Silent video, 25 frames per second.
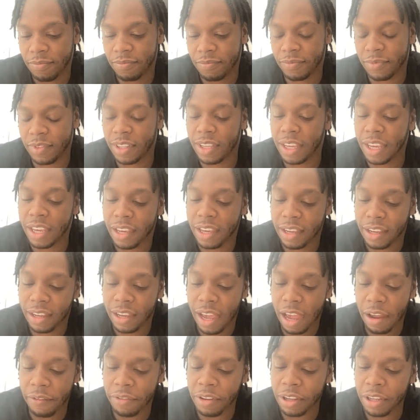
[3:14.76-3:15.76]
yeah,
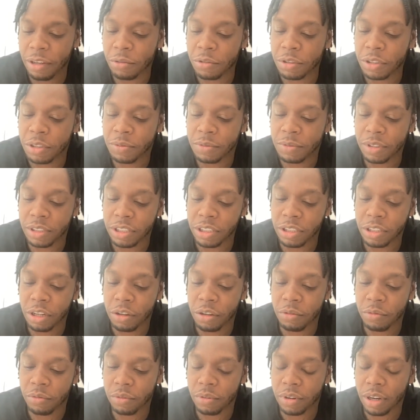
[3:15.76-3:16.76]
I think it was, you
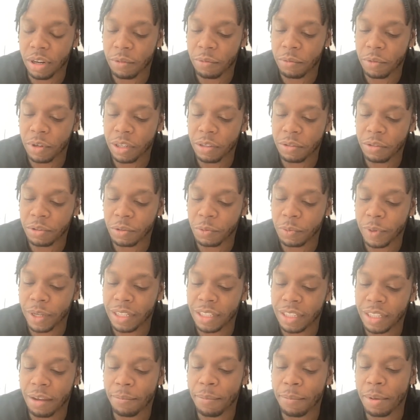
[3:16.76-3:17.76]
know, it was
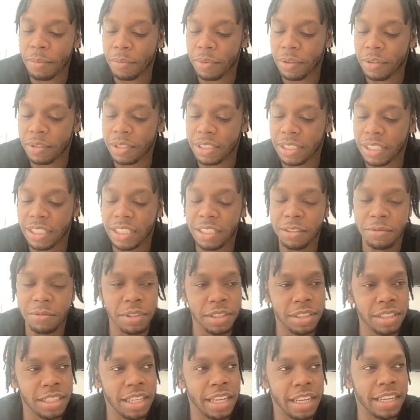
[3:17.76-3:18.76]
when I remember when Diddy
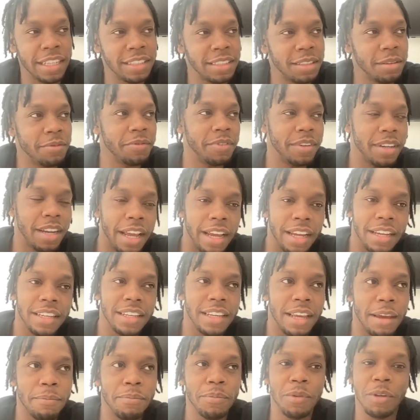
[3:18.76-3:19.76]
was saying something like,
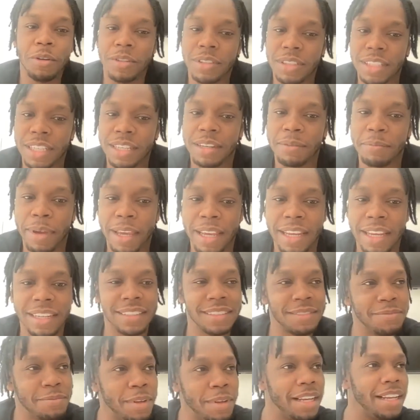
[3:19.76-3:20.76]
yeah, music
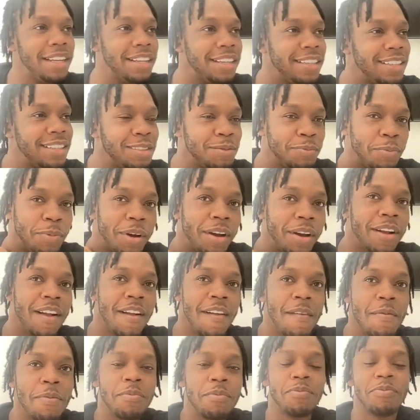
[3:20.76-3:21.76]
makes millions, but
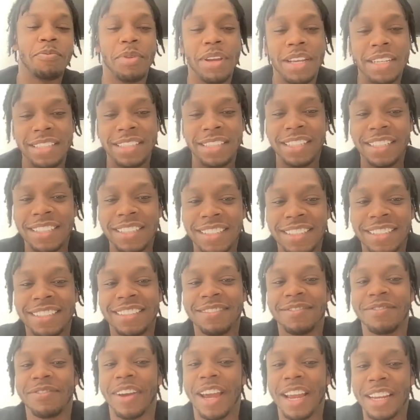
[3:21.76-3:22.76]
business
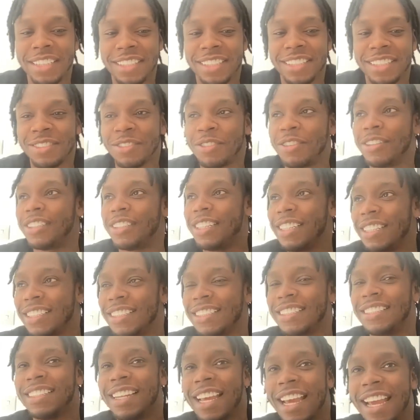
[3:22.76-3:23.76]
and fashion or this
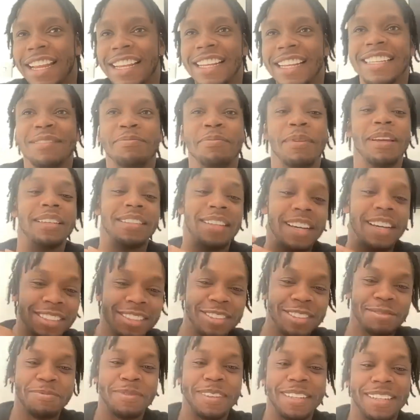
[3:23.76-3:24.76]
and that, this makes
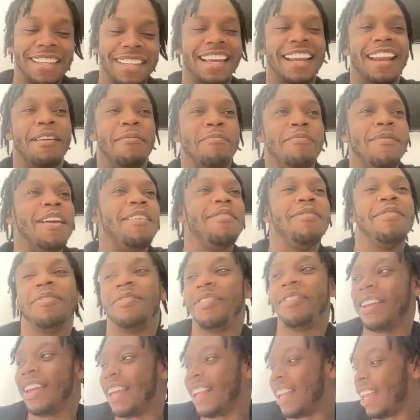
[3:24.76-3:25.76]
100 million. And I'll never
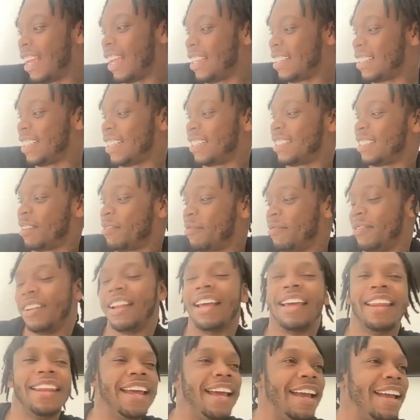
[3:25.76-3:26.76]
forget that he said something
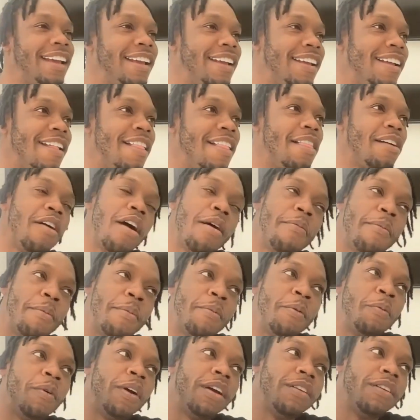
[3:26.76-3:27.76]
like that. Can't
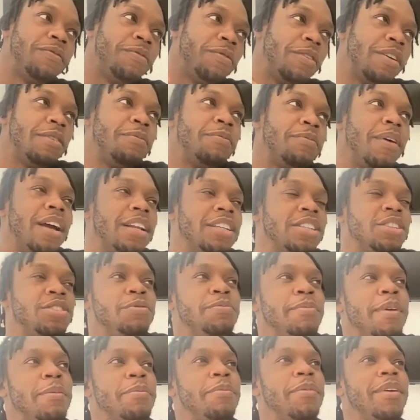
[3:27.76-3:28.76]
remember word for word, but I just
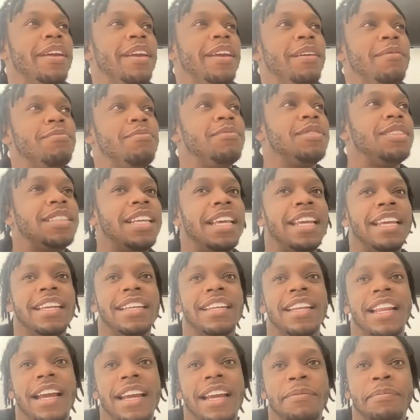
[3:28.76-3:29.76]
remember him saying
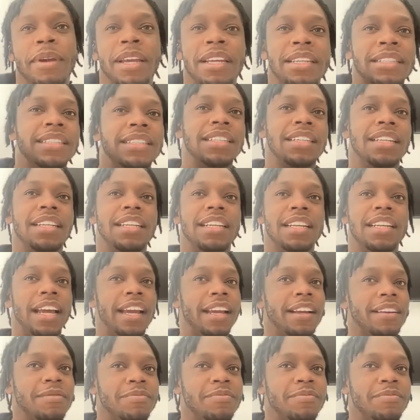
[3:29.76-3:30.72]
like, basically like,